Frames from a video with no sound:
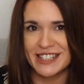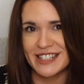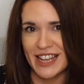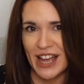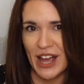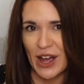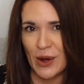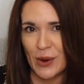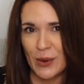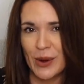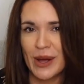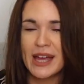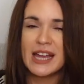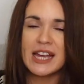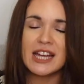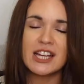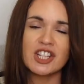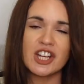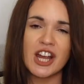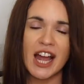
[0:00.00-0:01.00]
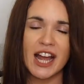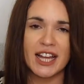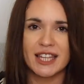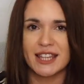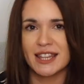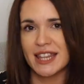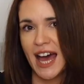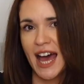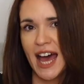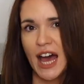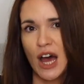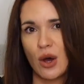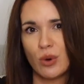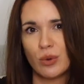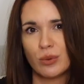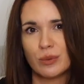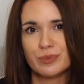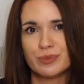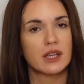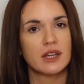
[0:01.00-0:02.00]
so check that
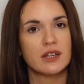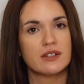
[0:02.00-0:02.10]
out.